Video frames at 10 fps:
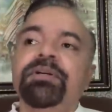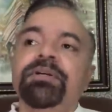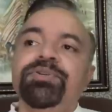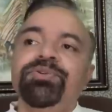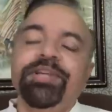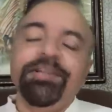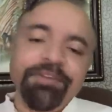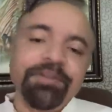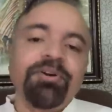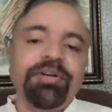So if
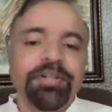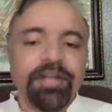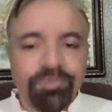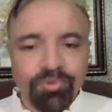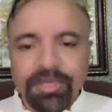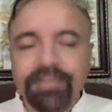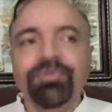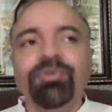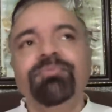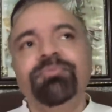at all it comes to that,
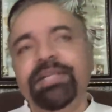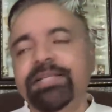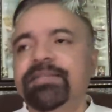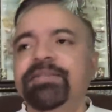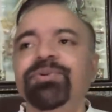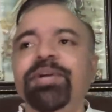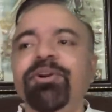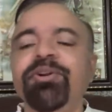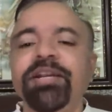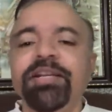you know, yes, you
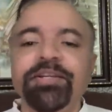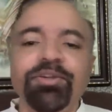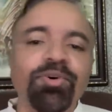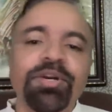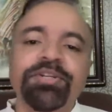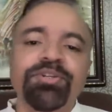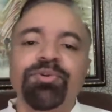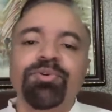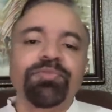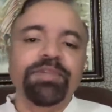cannot really ignore and say,
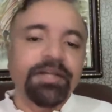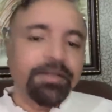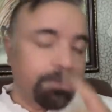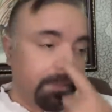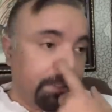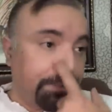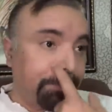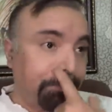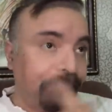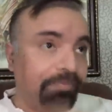no, we are like,
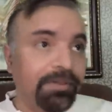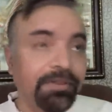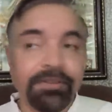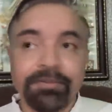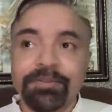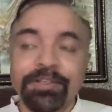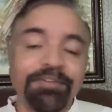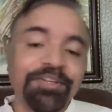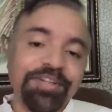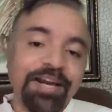
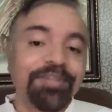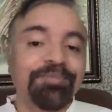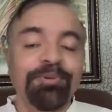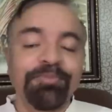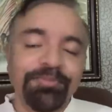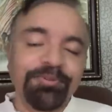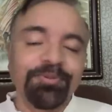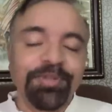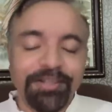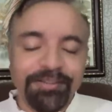even Israel has been
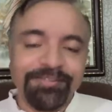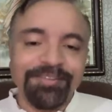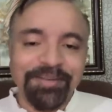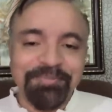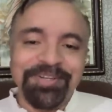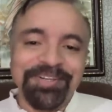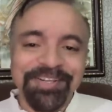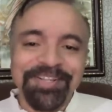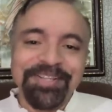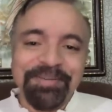doing it. I mean,
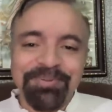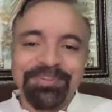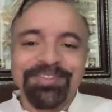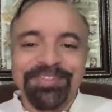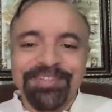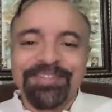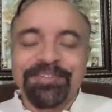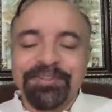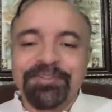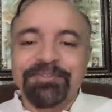they've been
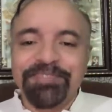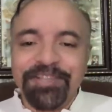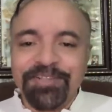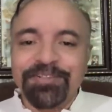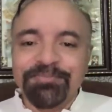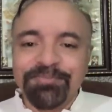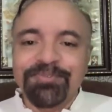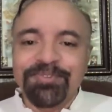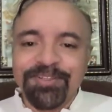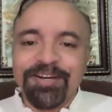feeding
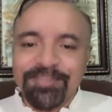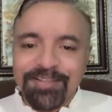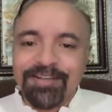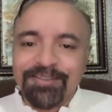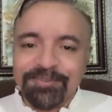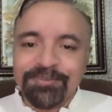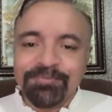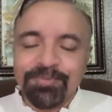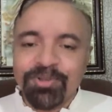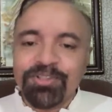Gaza
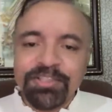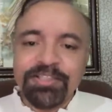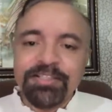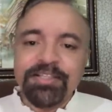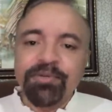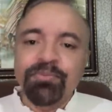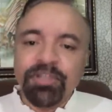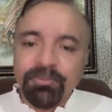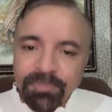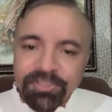because this is a
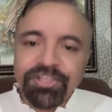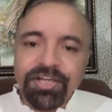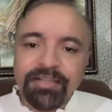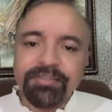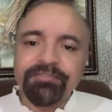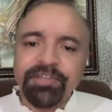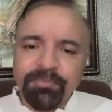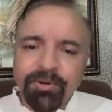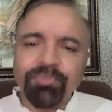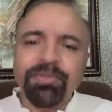human compulsion and we are
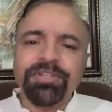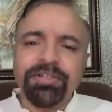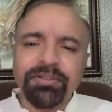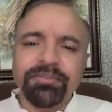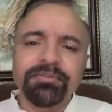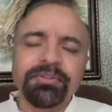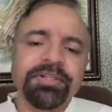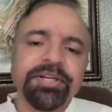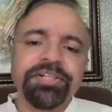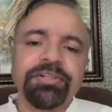bound by certain
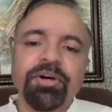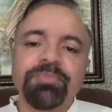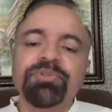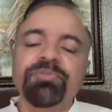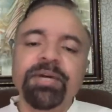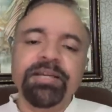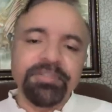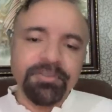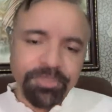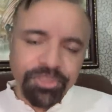international laws. so my
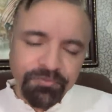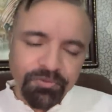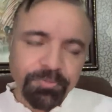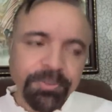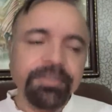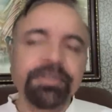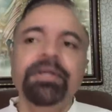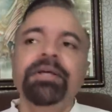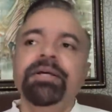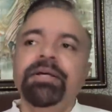submission would be,
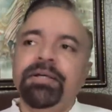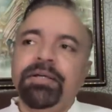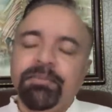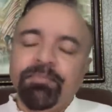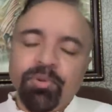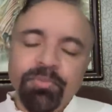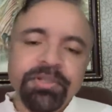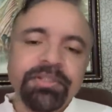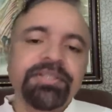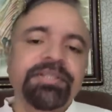
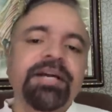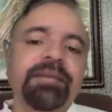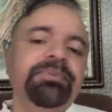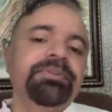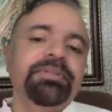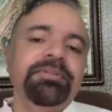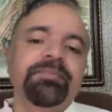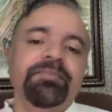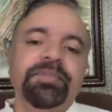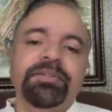moment this thing happens,
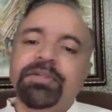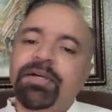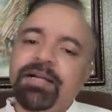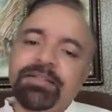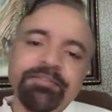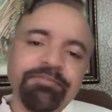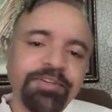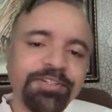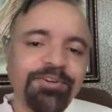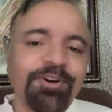I think
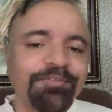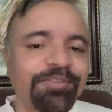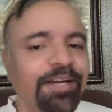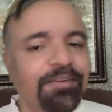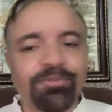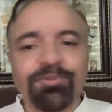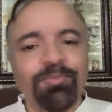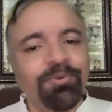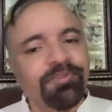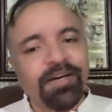first lot we have to
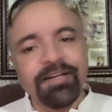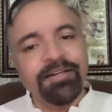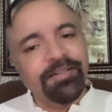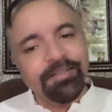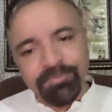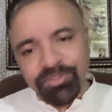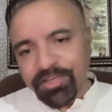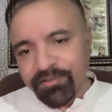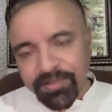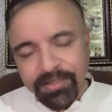open fire and tell them
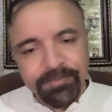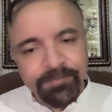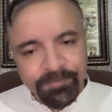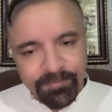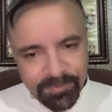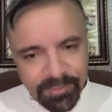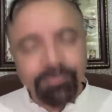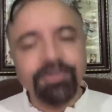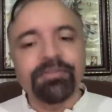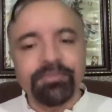stay away. I
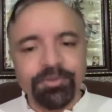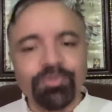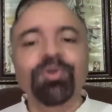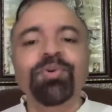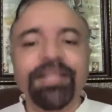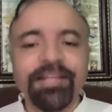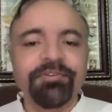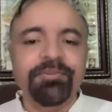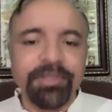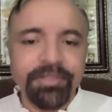mean, you don't have to kill
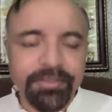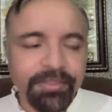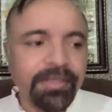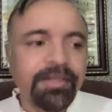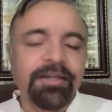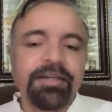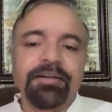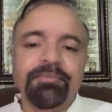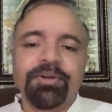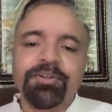everybody
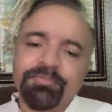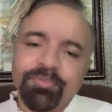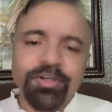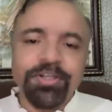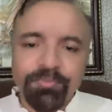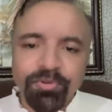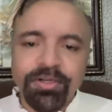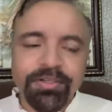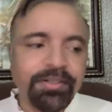because bullet is bullet.